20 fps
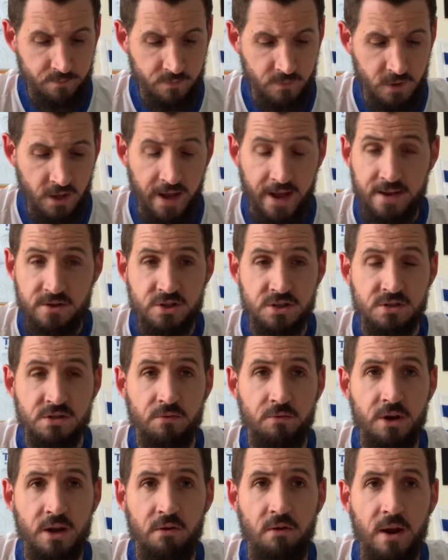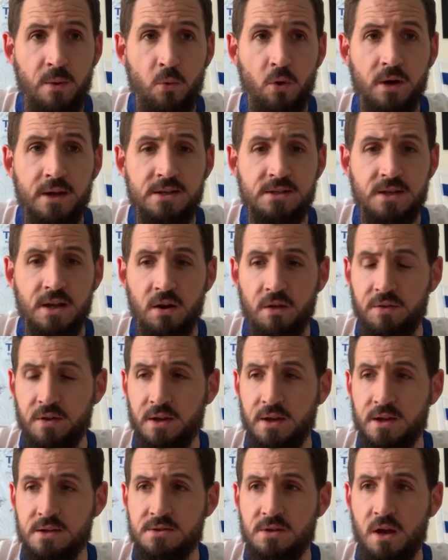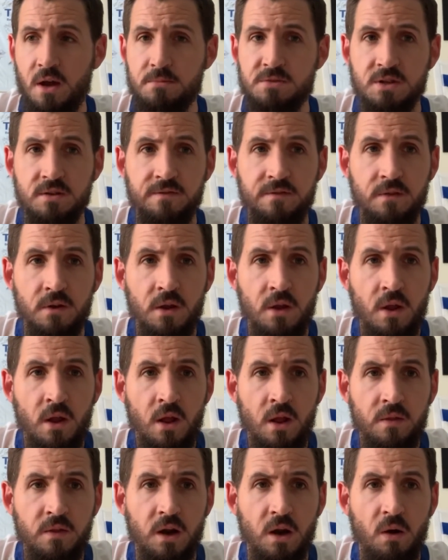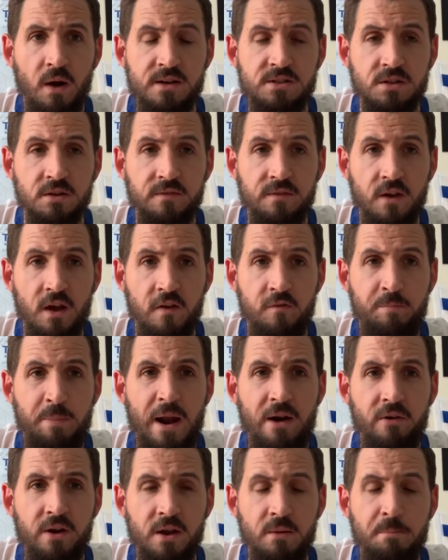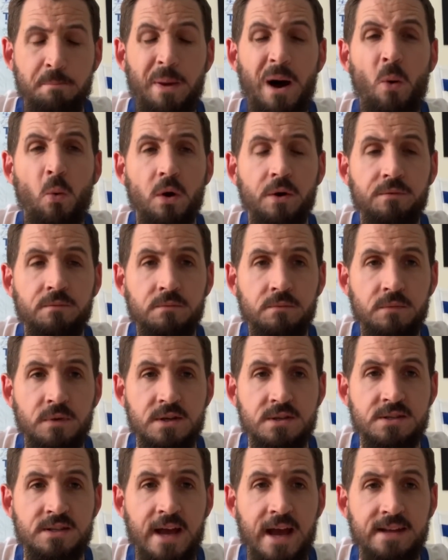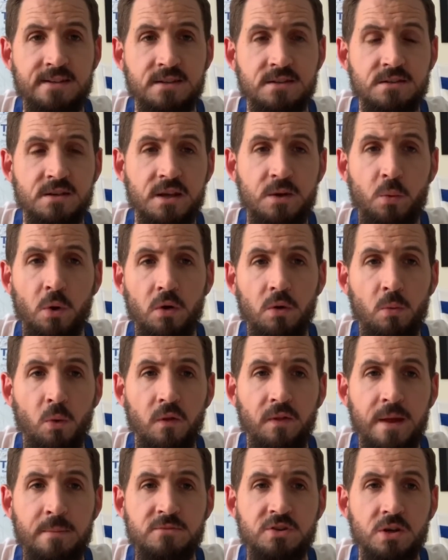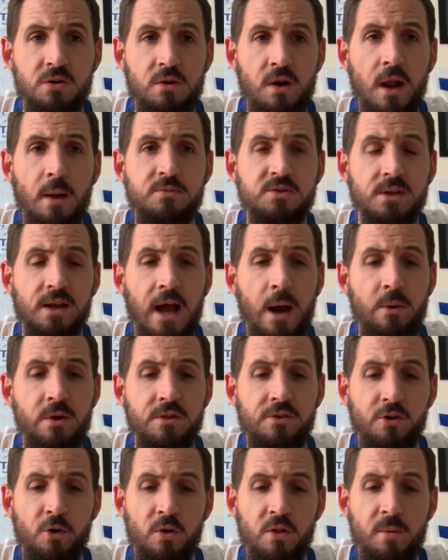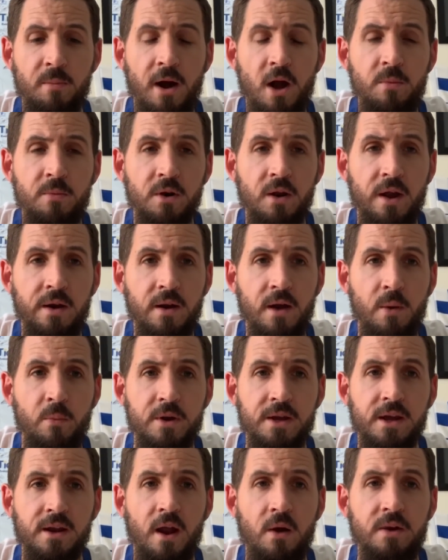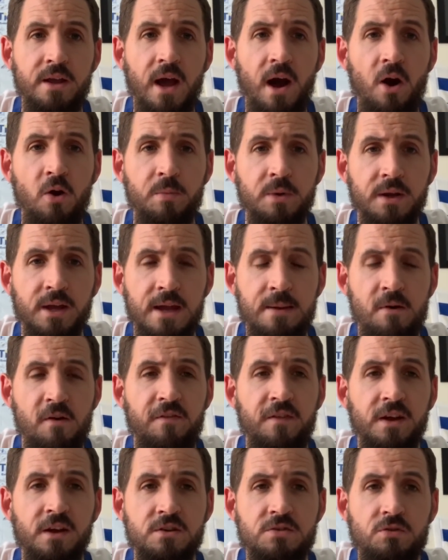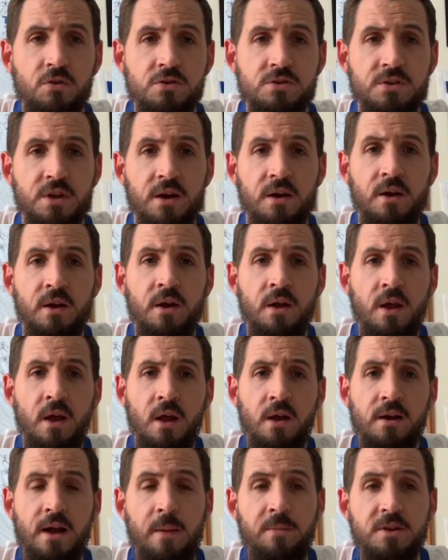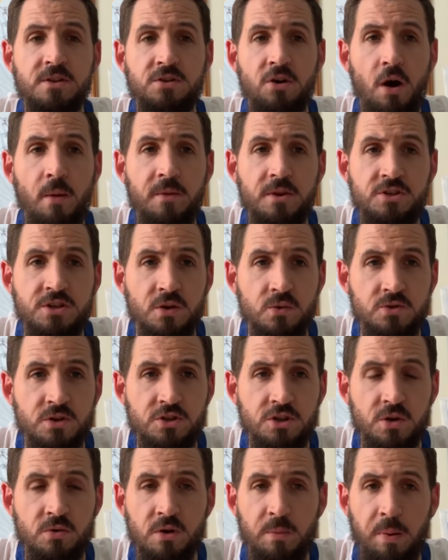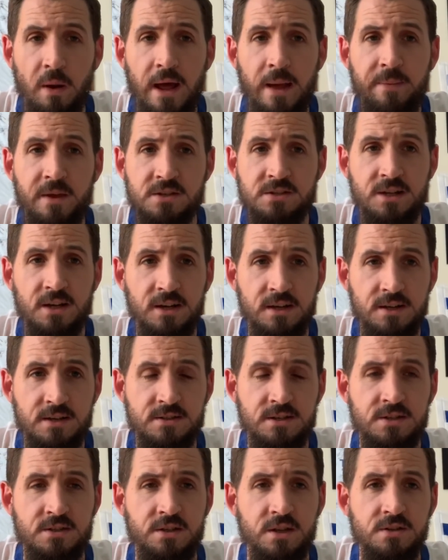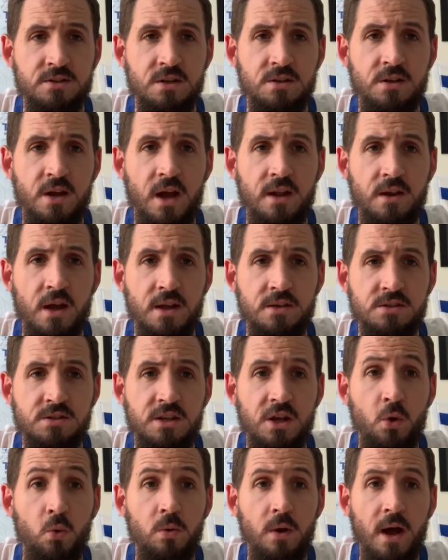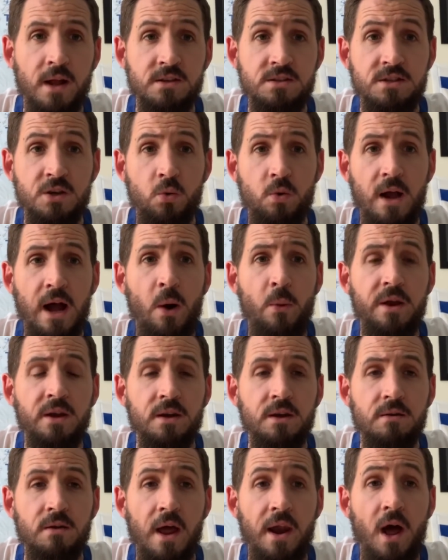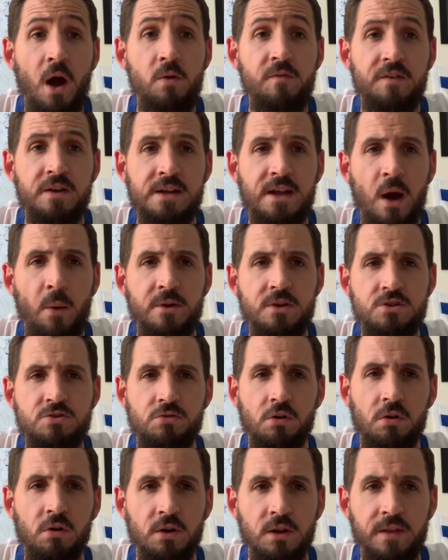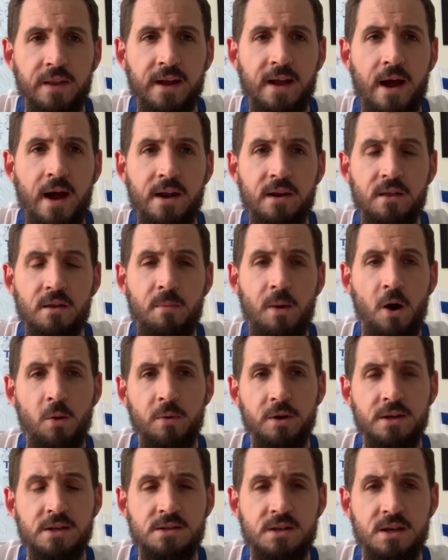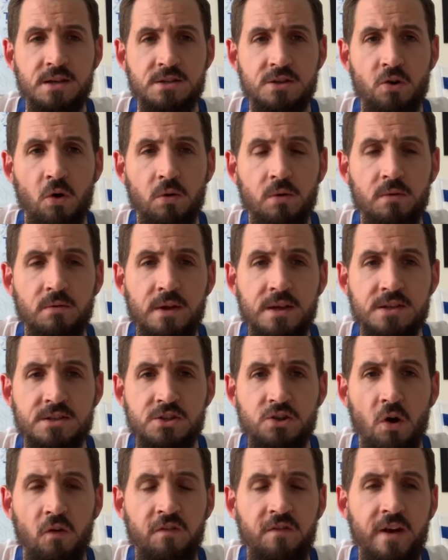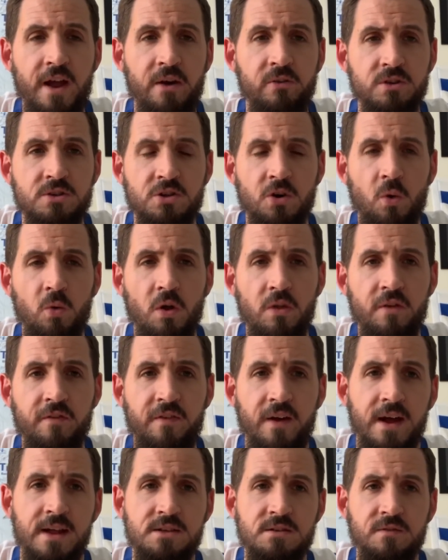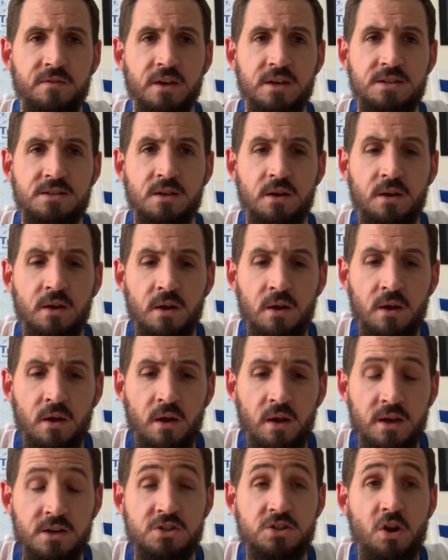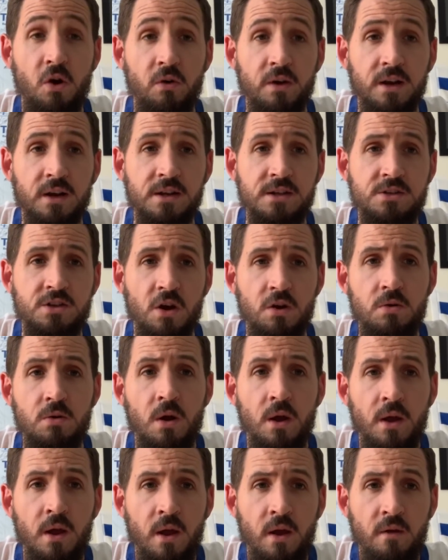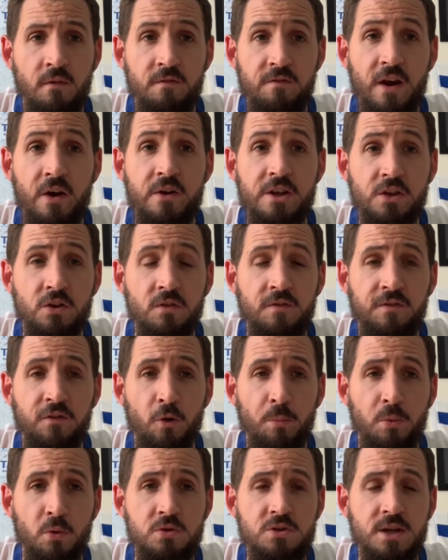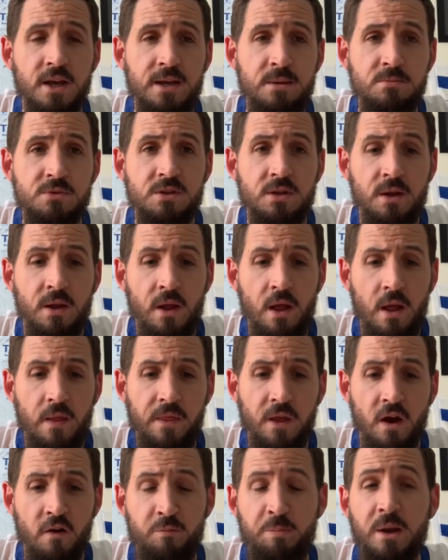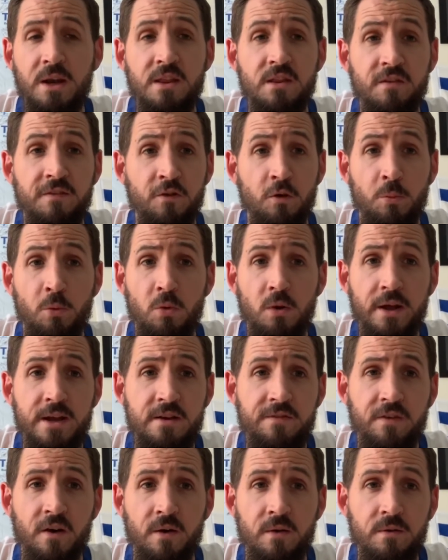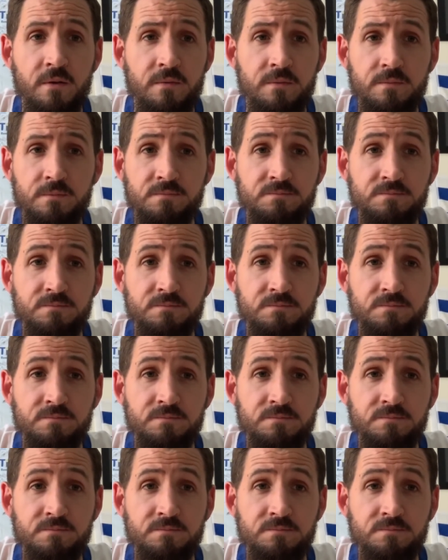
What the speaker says: Yeah, just to reiterate what he said, I think in terms of the likes of Bury and Bolton, it's sad to see what them two clubs are going through at the moment, and we can only hope and keep our fingers crossed that come the time that Gills are due to play and they're still in existence and still going and hopefully going stronger than they're going at the moment. It's not fair at all on the fans of these historically two very good football teams that have been in the Football League for